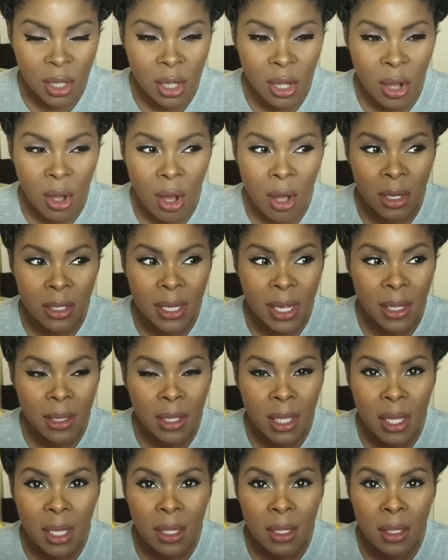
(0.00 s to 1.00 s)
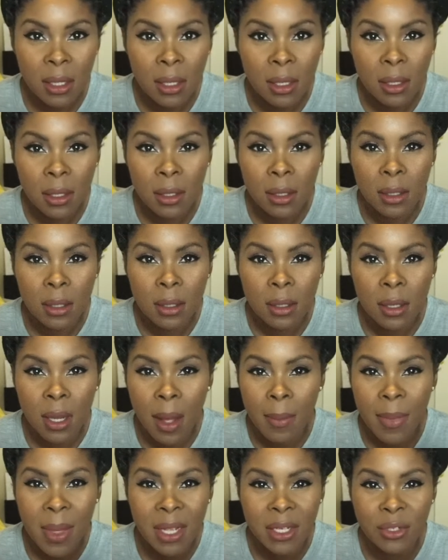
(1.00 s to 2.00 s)
Caudalie.
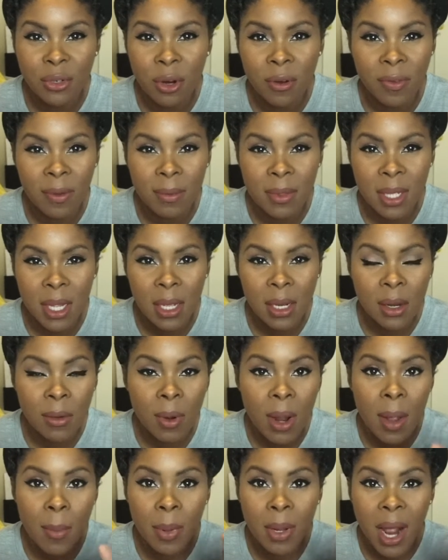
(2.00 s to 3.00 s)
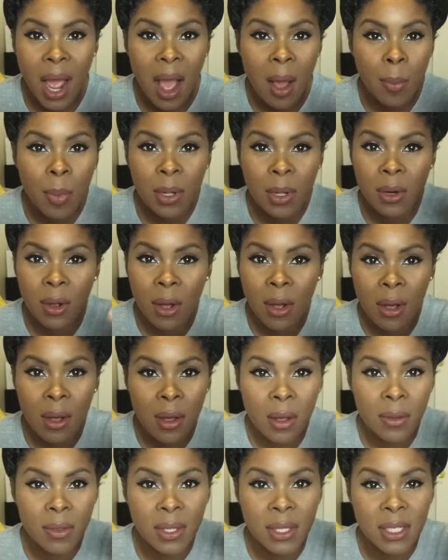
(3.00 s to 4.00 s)
I'm not sure if I'm saying it right, but I'll put all
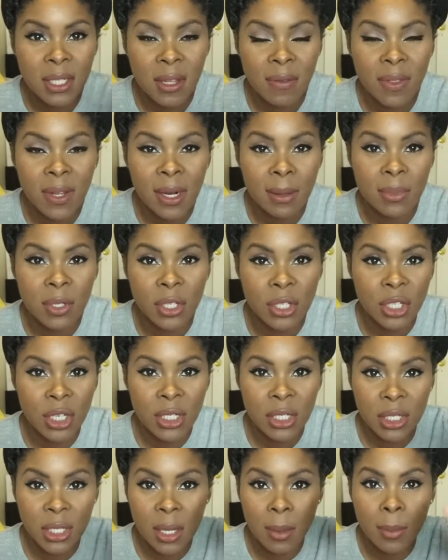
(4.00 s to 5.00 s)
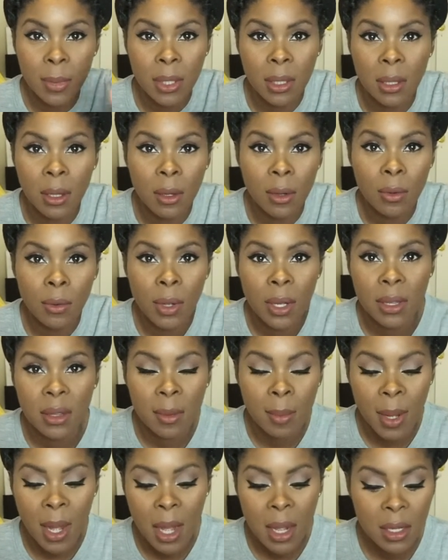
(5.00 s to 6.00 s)
the stuff that I'm suggesting below in the
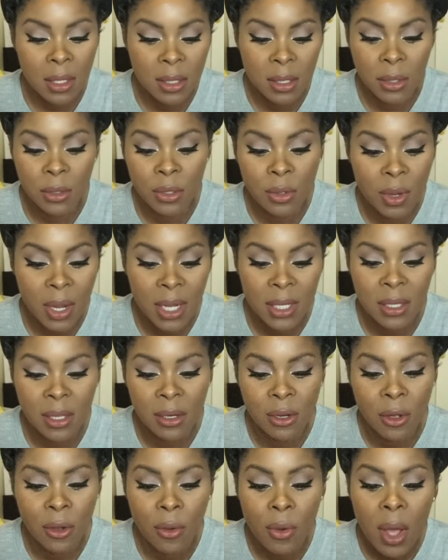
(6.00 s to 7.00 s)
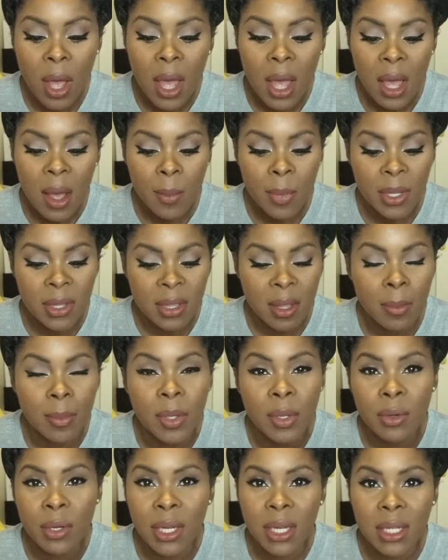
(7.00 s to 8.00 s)
box so you guys can know. But the
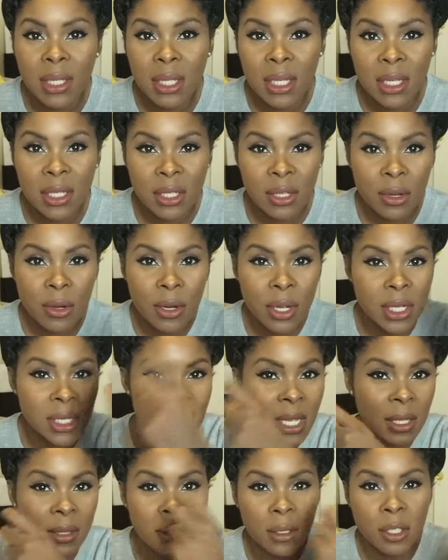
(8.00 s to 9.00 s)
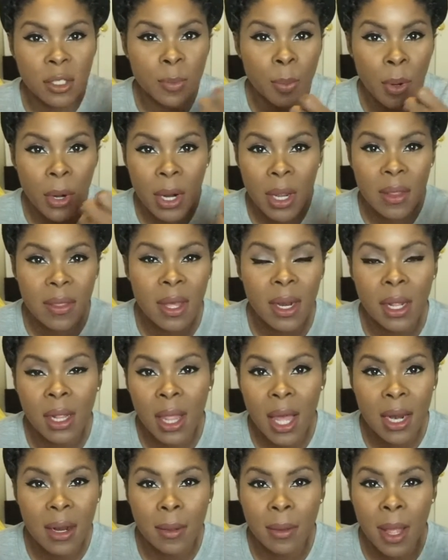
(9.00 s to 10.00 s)
Beauty Elixir is like the spray that a
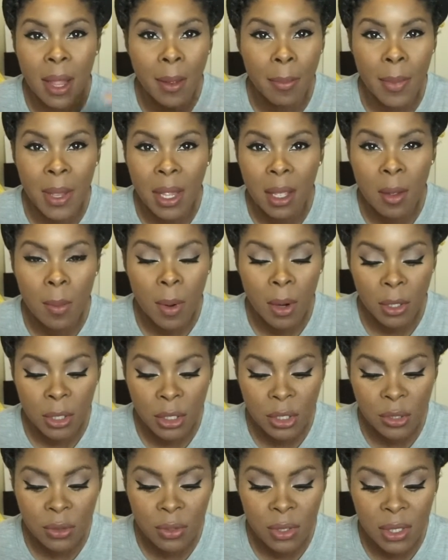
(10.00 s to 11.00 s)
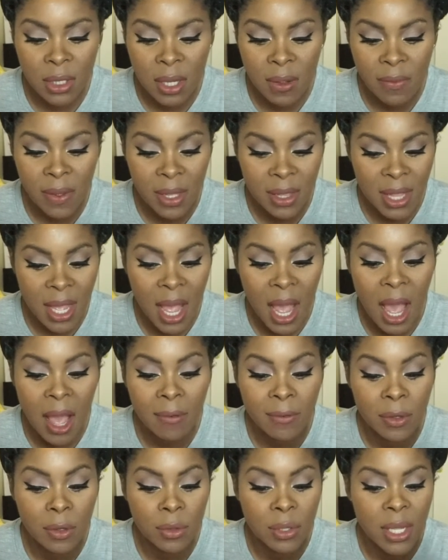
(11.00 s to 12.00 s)
lot of like makeup artists use and stuff like that. I've
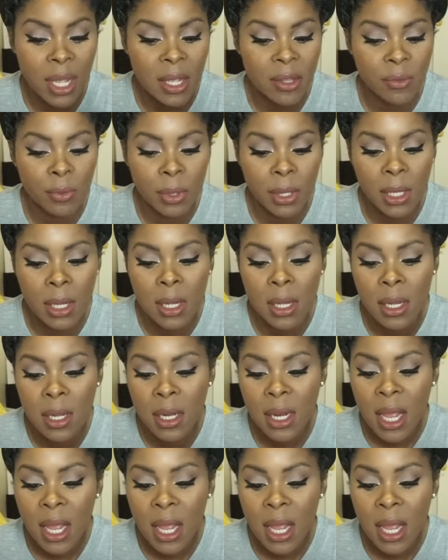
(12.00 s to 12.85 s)
used that. It's really good.